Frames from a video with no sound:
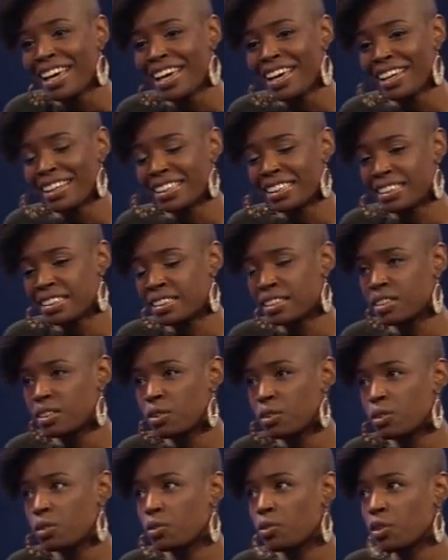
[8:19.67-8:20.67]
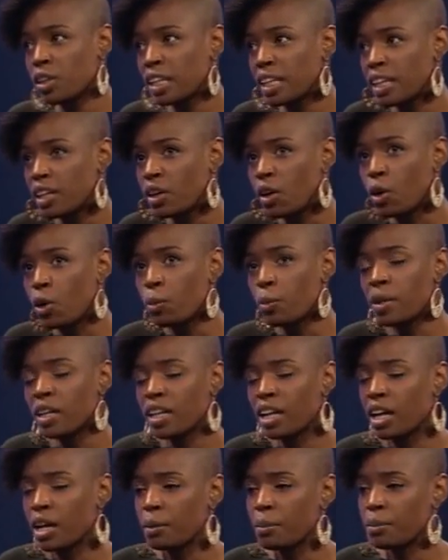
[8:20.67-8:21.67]
is really
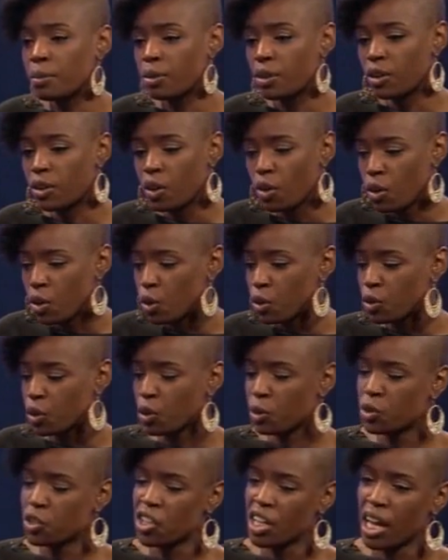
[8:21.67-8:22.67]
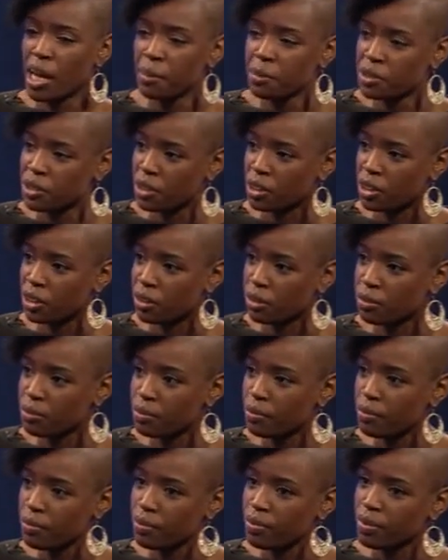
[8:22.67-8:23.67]
opening up a whole new chapter
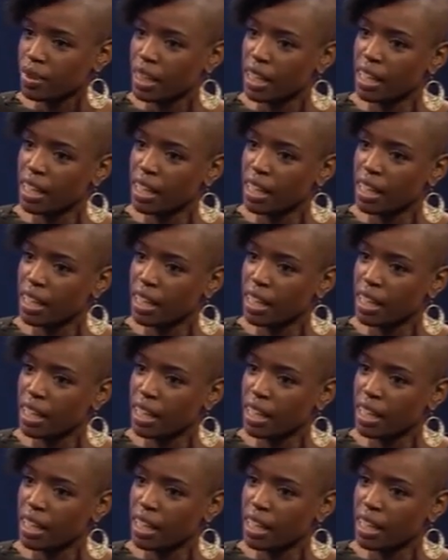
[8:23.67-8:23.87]
in